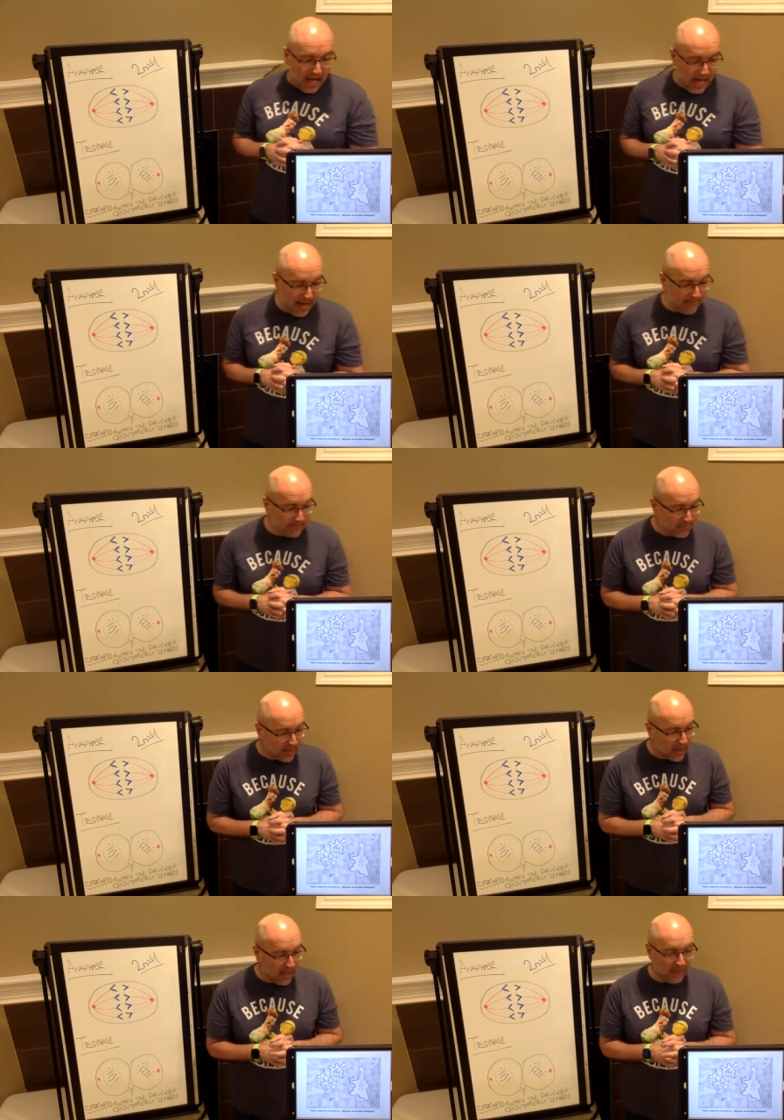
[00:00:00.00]
Um,
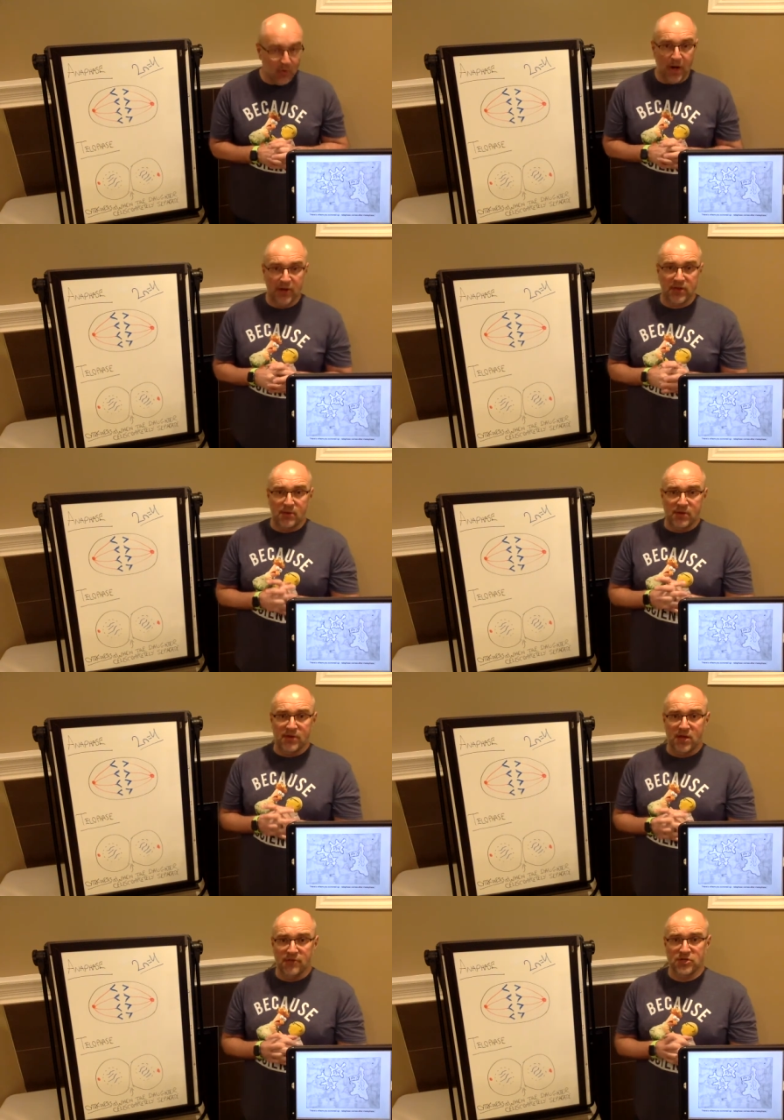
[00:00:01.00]
if you want to see when
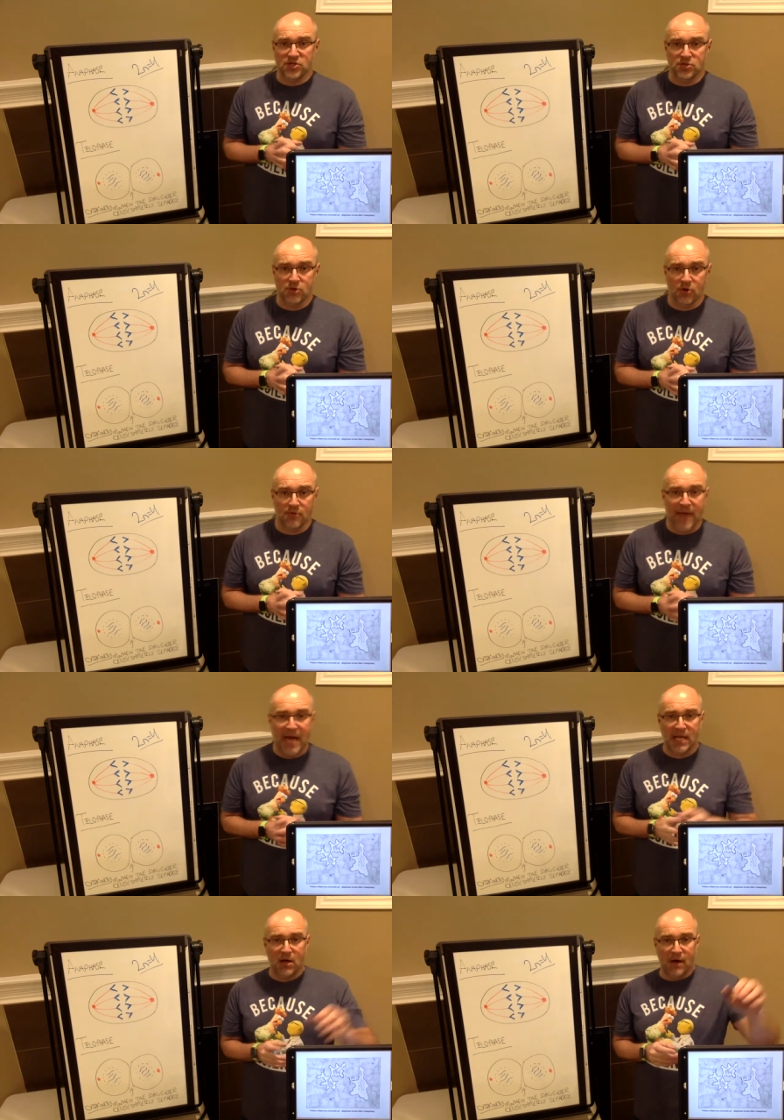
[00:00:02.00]
cell division goes
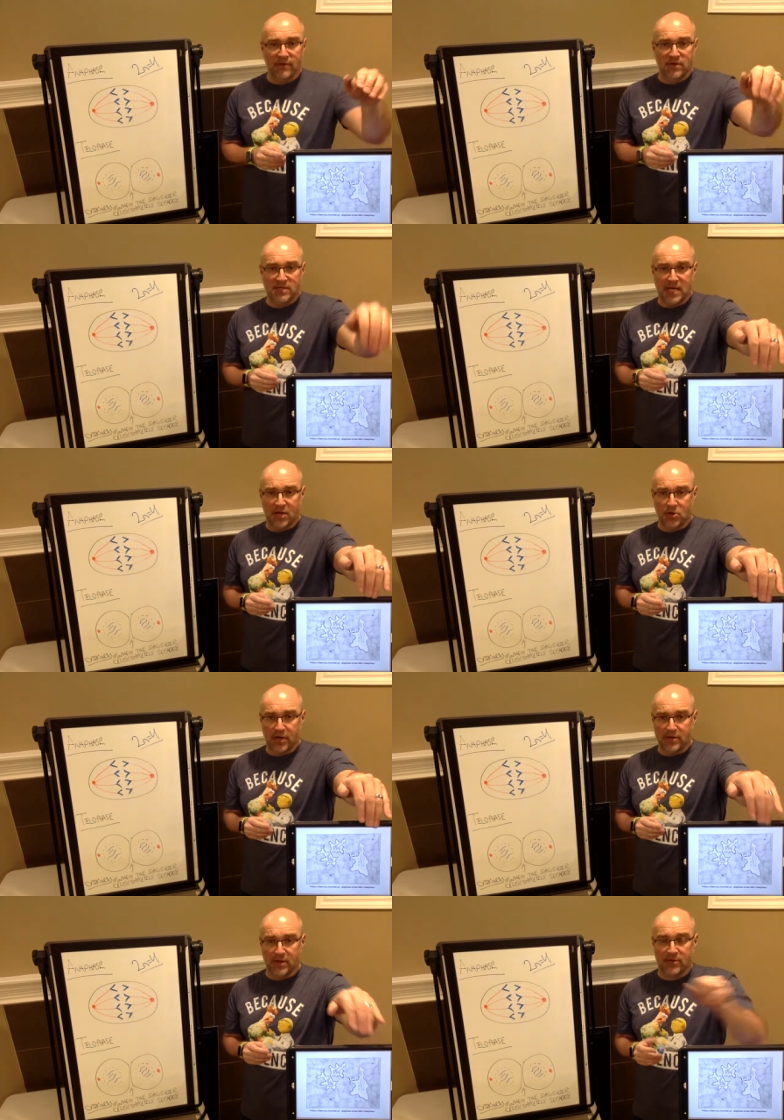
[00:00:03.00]
badly, obviously take a
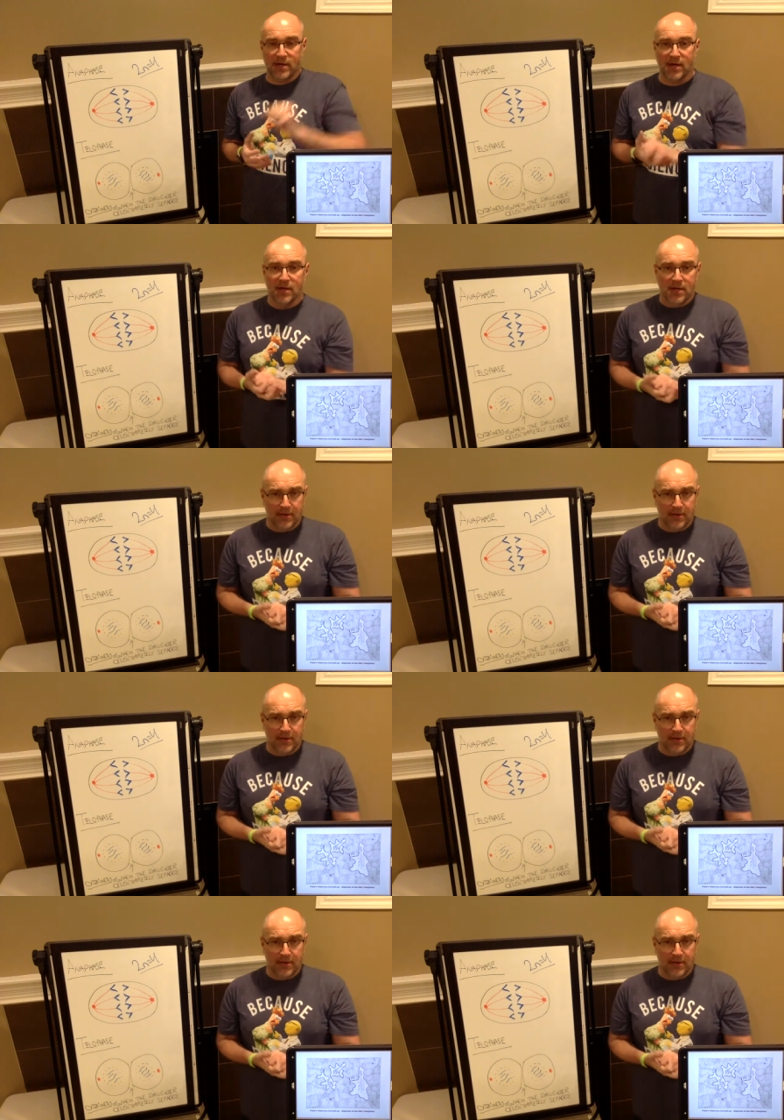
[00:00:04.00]
look at this uh,